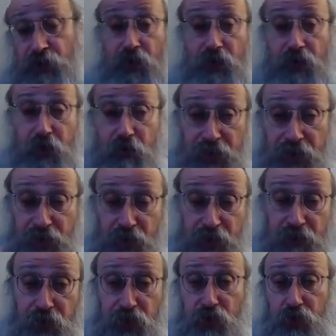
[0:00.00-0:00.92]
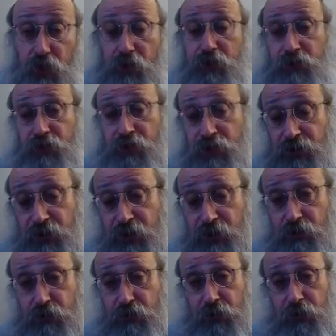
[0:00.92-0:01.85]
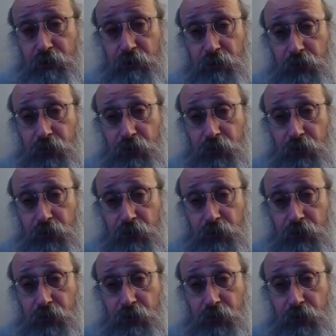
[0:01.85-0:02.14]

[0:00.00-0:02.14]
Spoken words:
tzedakah, about giving to others, etc.